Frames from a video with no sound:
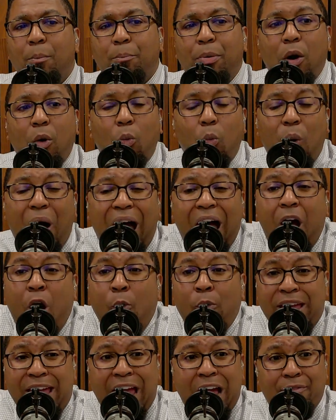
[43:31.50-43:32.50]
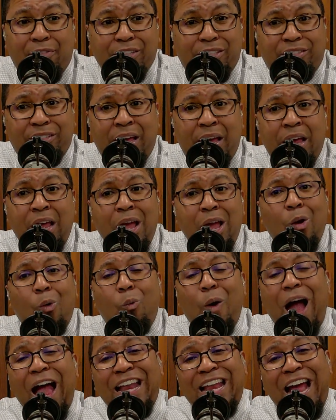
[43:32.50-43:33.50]
But while we have a say,
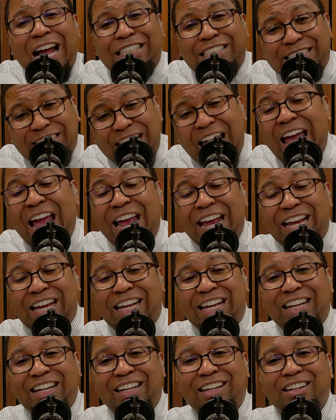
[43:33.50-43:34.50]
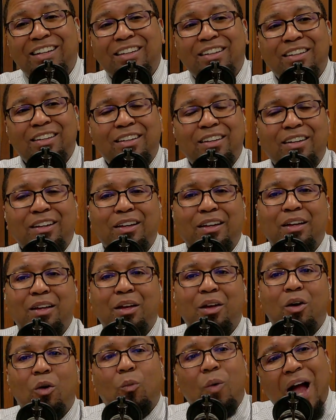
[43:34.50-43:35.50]
why not say?
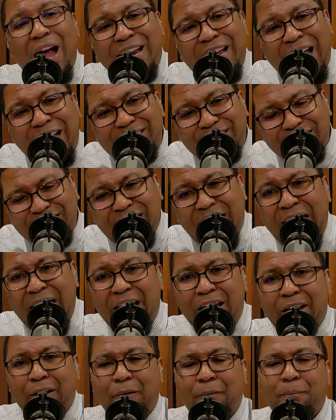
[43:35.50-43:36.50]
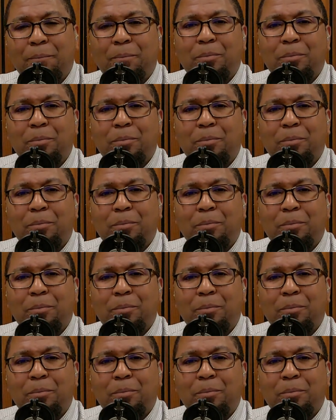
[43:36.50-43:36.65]
Why not say?